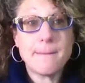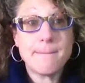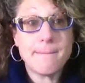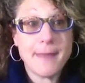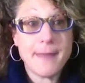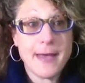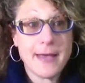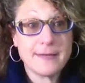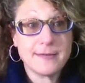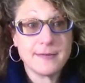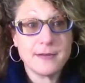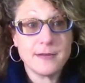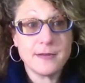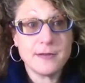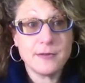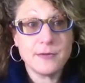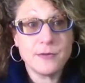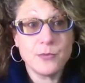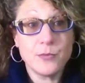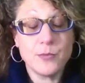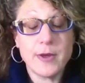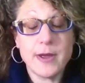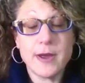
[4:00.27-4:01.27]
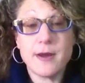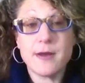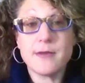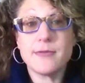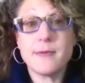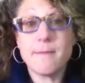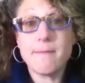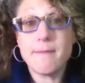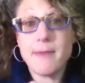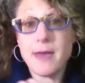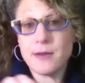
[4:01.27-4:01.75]
a bezel where
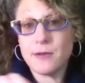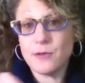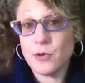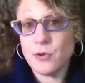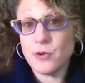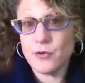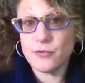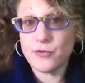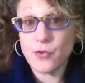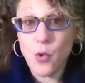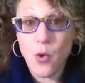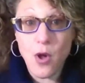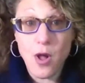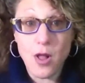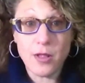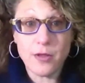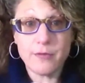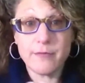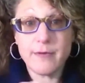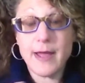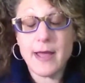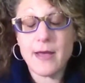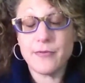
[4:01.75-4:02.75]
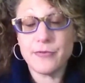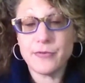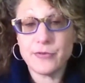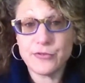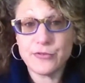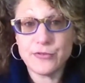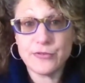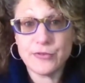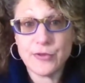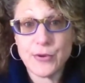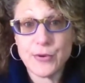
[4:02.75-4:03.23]
the metal goes all around the
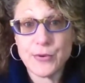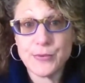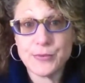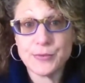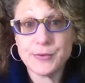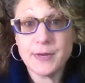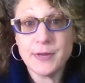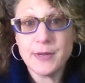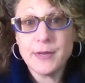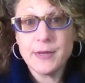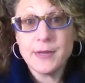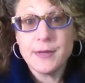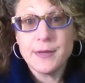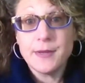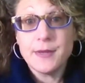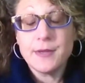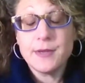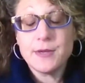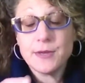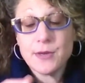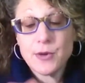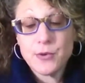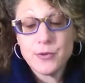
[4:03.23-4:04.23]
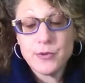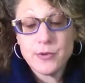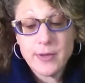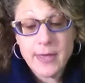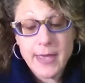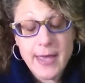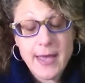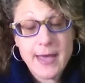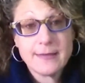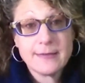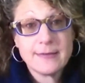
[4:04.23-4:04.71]
stone, you
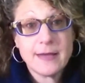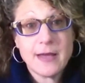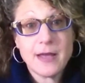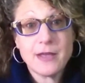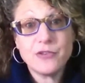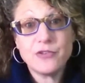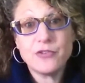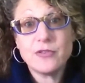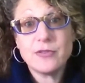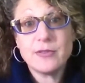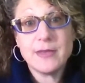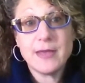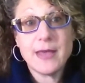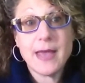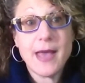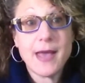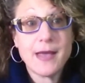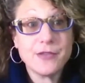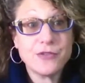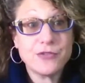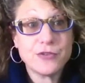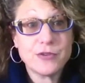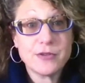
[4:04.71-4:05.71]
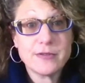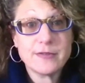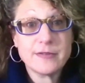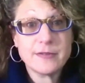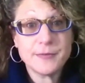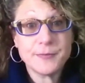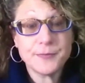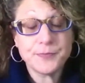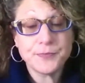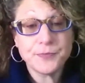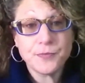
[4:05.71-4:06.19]
can't touch the
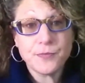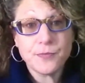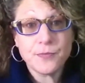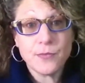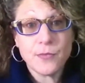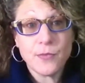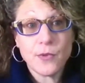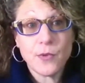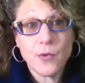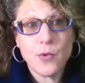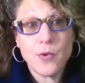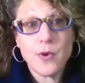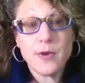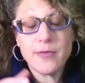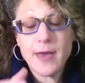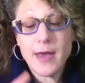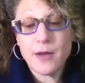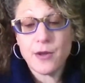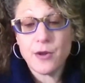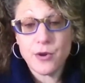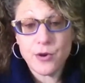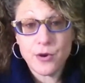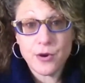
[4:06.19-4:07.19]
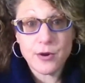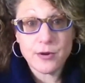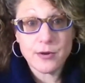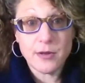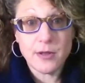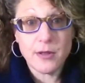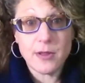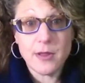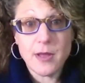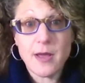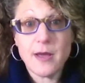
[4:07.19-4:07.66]
edges or that
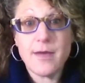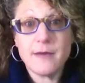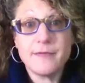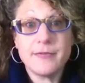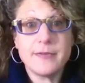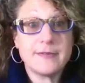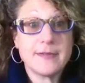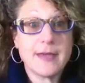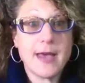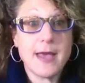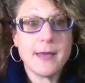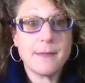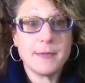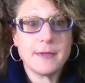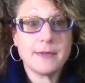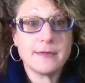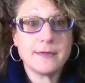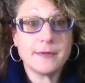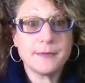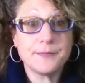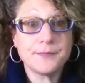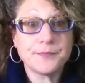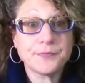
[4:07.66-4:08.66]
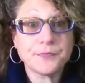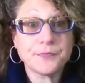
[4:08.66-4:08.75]
girdle of the diamond.